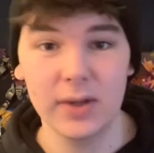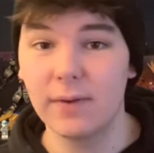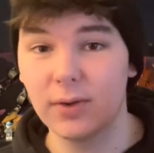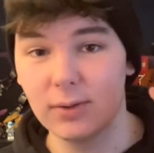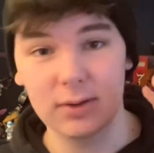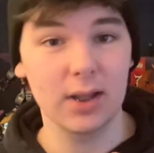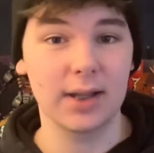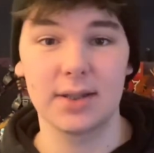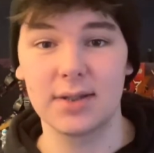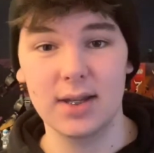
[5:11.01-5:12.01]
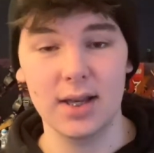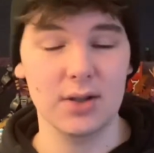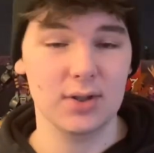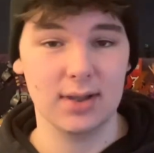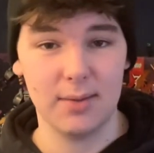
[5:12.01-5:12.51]
If you'd like to see
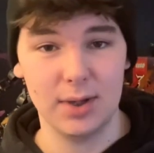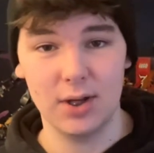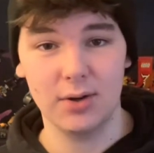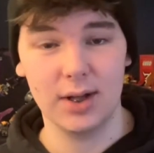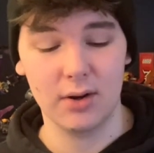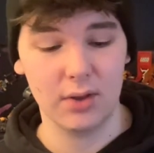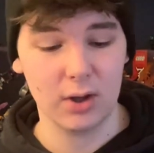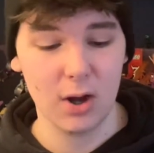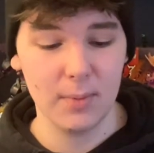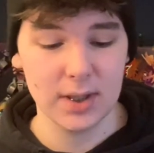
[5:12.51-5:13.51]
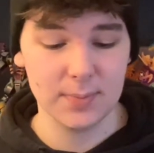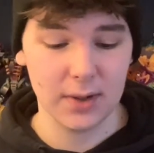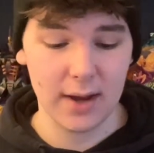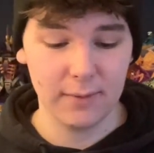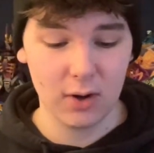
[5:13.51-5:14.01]
that, just let me know down in the comments,
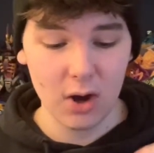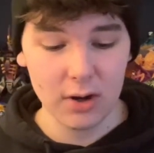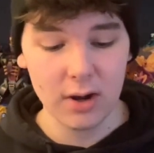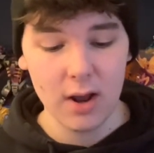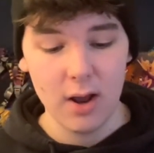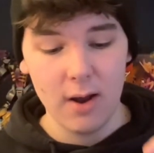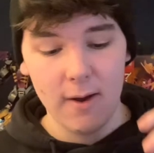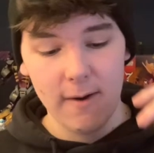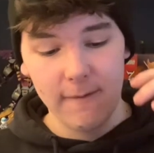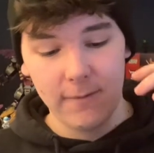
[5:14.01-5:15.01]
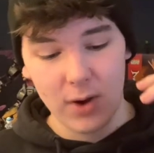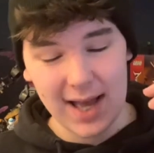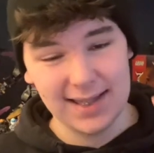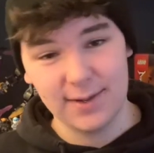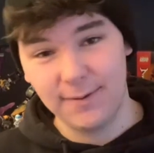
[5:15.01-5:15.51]
but I've gone for
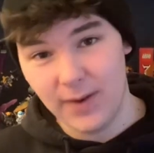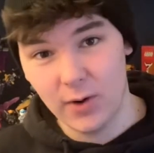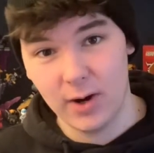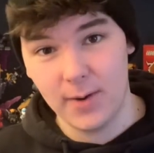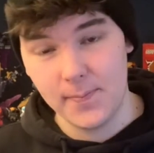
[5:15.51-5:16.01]
Aspheera.